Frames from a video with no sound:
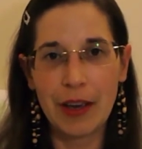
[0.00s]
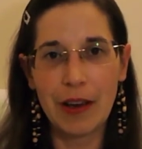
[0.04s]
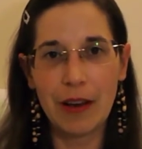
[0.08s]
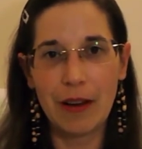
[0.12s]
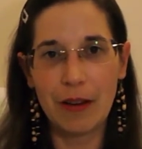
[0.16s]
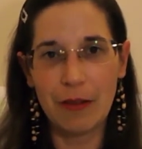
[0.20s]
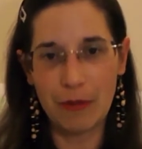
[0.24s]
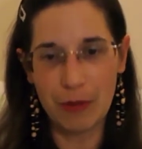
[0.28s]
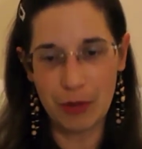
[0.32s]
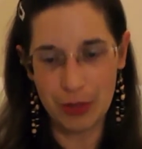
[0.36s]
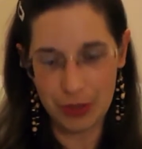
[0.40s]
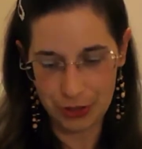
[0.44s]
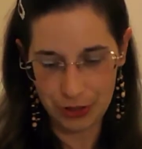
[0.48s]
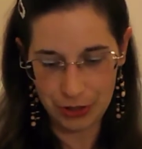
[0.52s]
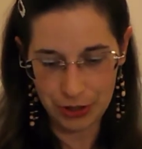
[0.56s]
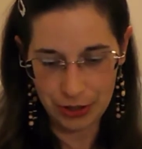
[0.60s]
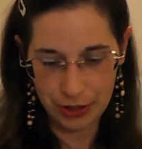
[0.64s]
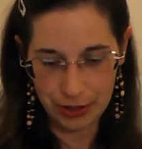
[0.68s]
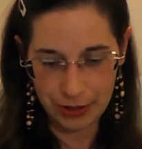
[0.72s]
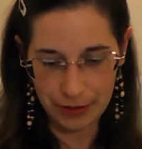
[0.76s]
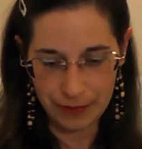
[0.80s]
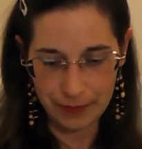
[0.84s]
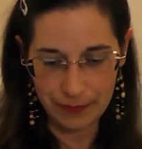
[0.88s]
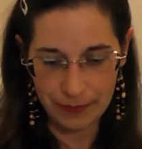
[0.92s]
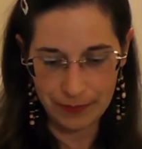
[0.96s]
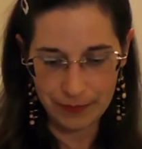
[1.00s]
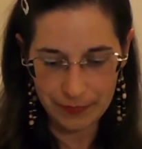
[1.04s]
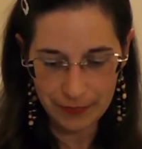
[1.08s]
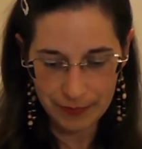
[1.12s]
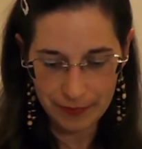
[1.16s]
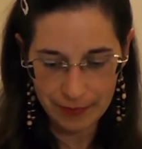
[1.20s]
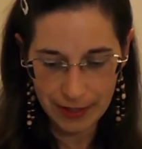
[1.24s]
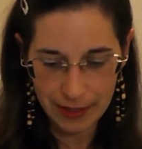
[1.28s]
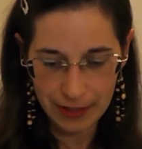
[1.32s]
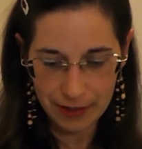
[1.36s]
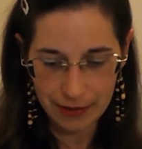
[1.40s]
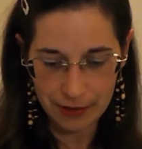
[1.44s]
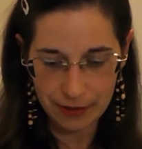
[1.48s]
watch
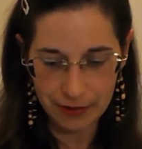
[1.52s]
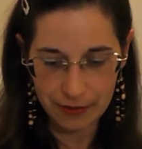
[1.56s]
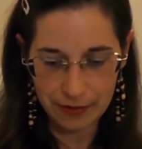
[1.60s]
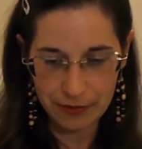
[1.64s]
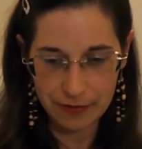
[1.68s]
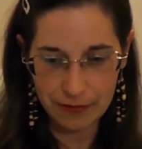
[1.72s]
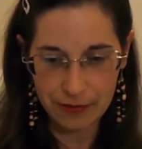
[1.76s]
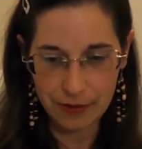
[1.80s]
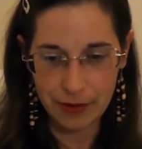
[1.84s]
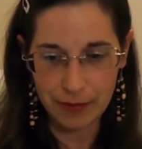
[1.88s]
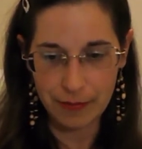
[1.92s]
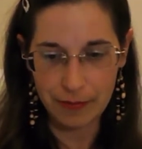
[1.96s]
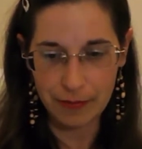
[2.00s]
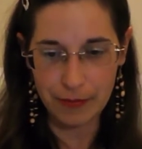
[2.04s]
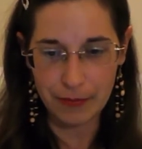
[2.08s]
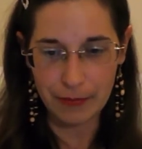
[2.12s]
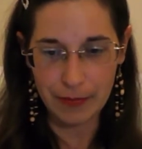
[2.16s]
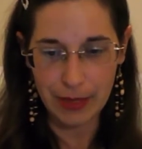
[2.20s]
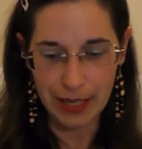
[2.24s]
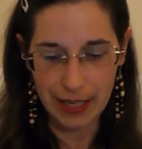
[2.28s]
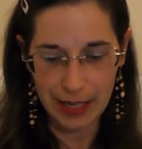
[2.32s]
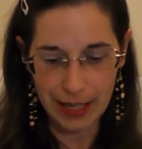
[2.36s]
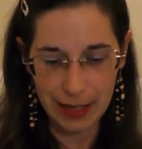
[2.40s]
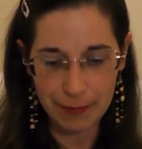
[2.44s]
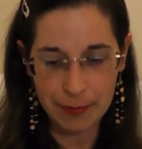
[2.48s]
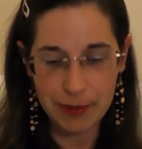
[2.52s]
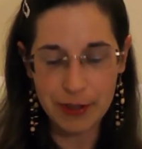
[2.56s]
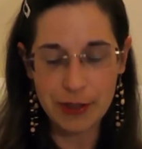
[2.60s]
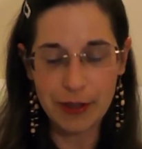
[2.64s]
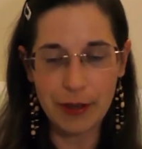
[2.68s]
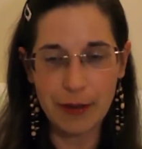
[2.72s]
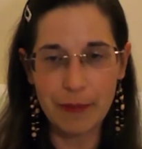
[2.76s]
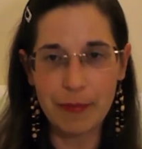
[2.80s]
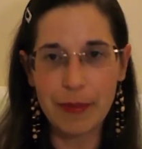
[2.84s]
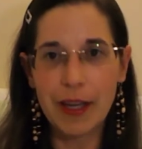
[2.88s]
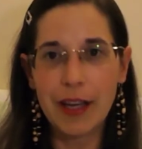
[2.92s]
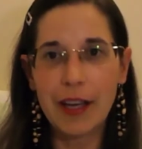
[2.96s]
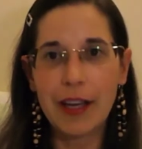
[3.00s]
videos from my
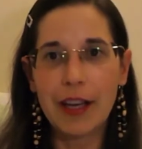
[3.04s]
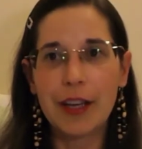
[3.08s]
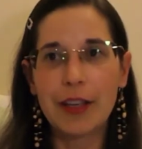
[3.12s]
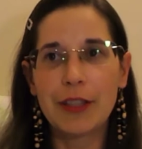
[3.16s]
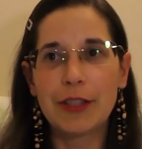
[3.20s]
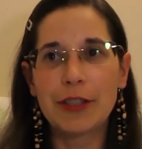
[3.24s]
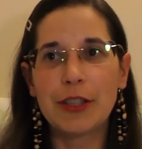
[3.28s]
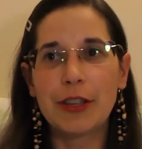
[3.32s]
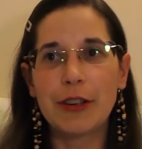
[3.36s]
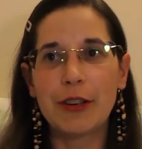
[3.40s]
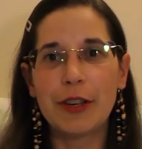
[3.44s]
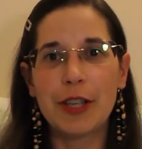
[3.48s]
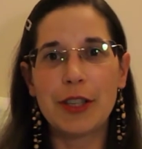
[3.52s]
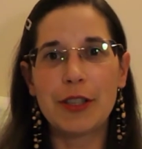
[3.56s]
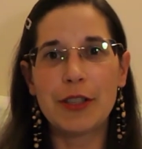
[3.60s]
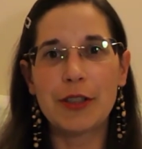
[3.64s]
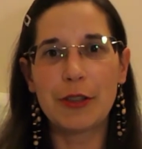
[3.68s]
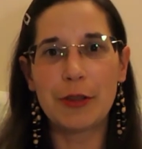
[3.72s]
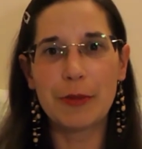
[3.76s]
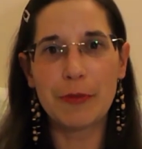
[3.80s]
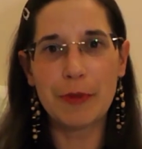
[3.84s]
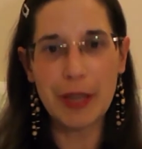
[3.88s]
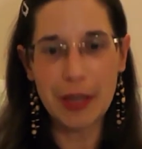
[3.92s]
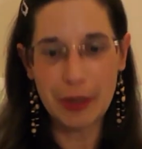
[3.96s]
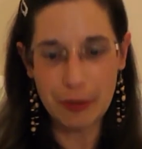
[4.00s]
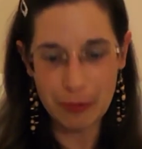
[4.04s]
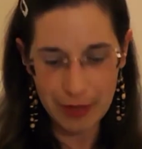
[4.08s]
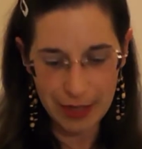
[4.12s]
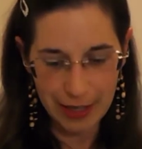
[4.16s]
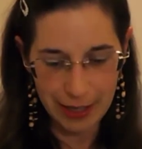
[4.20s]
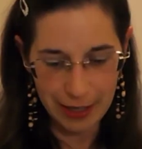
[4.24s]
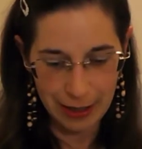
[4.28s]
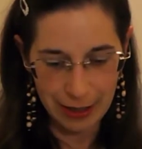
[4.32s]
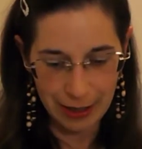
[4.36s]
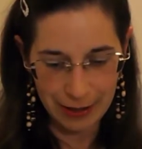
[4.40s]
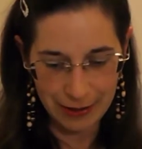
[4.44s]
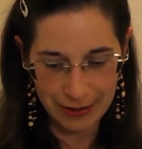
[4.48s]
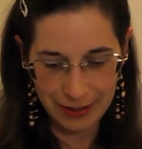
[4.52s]
laptop, so it took me quite
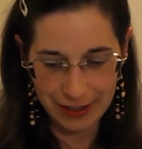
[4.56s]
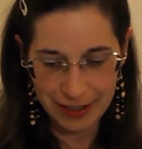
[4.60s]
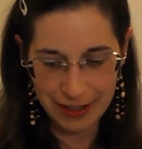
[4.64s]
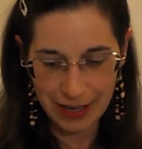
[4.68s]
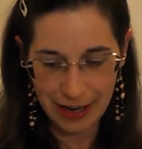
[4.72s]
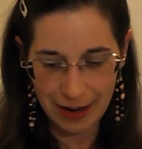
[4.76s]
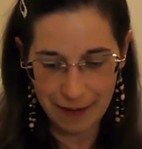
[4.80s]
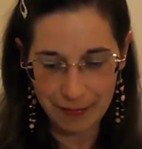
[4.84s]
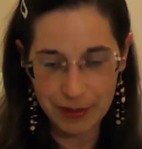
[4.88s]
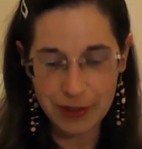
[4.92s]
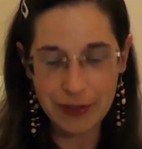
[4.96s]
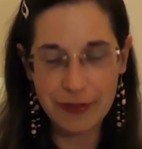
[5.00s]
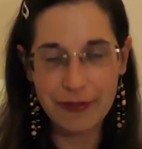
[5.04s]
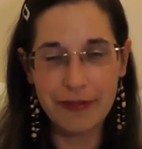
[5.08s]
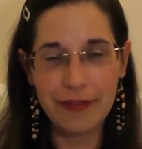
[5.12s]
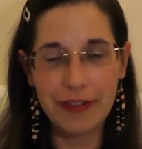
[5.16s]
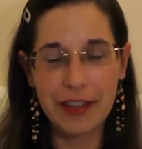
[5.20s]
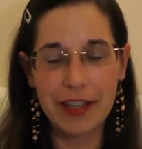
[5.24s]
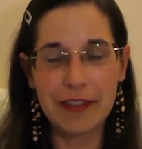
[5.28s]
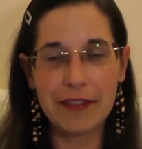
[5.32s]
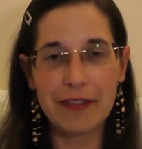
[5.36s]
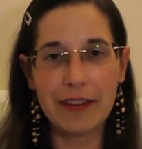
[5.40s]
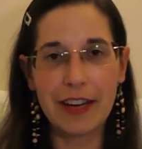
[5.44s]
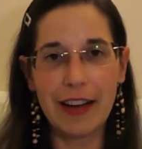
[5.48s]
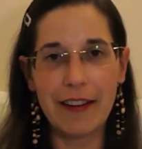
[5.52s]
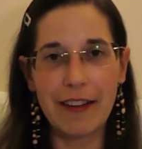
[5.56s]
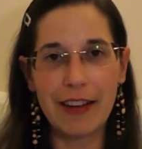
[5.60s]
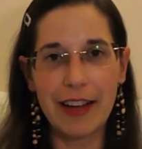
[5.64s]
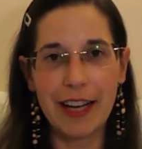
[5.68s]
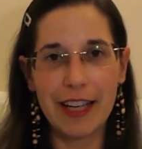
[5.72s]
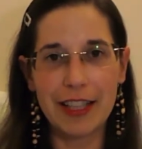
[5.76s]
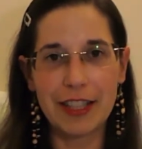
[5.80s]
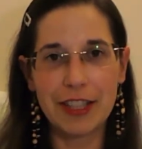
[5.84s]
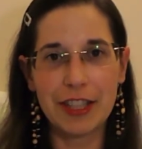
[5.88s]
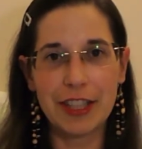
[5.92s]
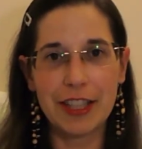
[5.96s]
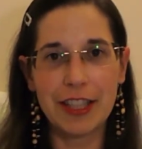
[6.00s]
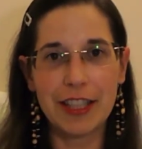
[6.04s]
a long time to figure out
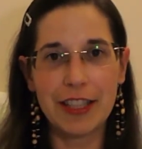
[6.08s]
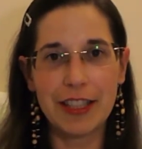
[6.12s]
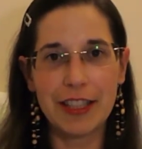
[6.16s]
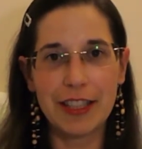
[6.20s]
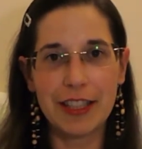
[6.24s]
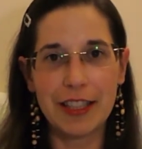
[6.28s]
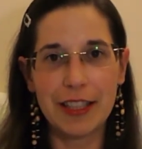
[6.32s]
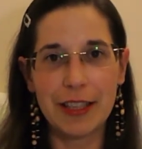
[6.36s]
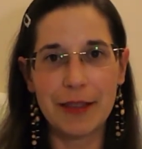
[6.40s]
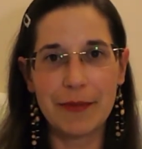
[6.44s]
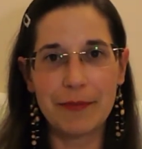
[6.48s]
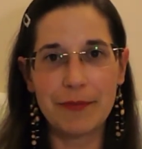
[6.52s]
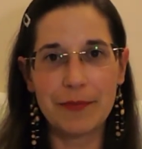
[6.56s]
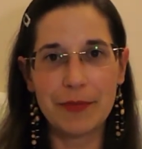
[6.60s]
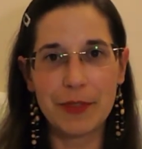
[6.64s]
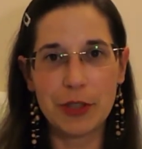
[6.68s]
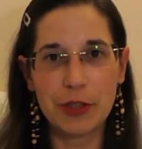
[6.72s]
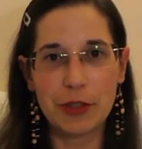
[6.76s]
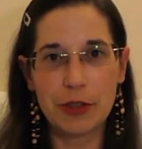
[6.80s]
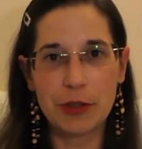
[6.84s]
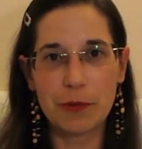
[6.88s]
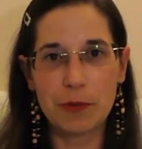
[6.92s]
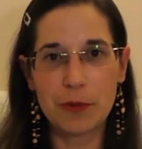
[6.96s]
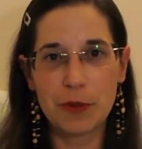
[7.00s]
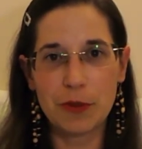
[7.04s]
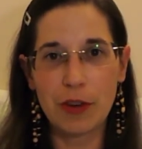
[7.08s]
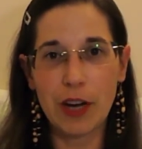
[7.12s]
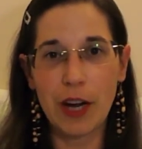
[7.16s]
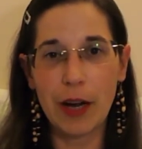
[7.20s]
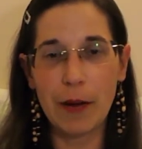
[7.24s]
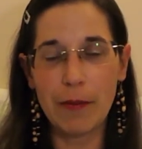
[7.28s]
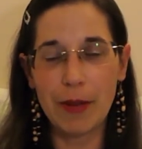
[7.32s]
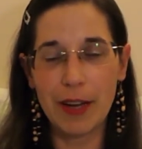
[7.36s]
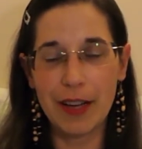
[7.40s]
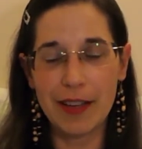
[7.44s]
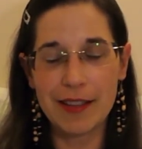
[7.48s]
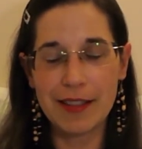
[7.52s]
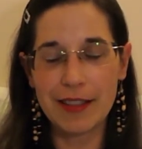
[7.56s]
actually the subscribe
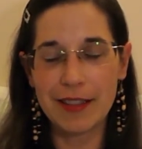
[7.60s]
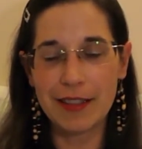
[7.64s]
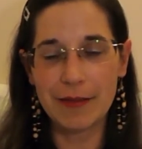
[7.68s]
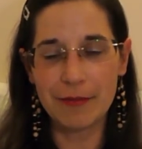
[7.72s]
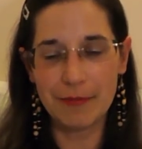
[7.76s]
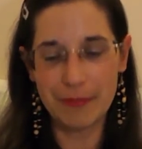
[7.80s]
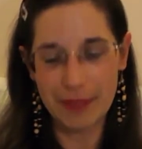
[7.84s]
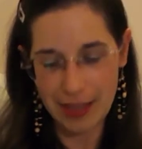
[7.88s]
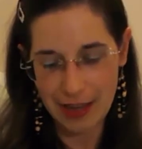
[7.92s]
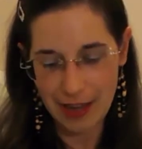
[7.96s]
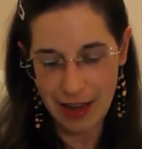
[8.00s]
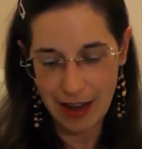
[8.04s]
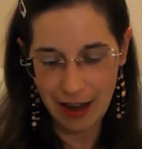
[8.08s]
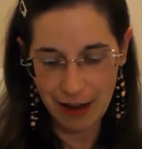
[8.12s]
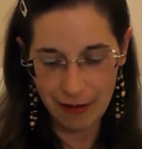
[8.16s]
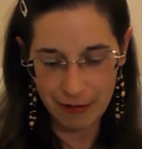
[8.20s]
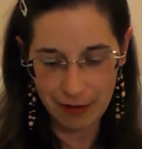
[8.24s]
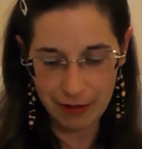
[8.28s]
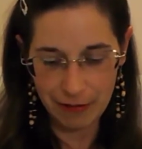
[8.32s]
button, how it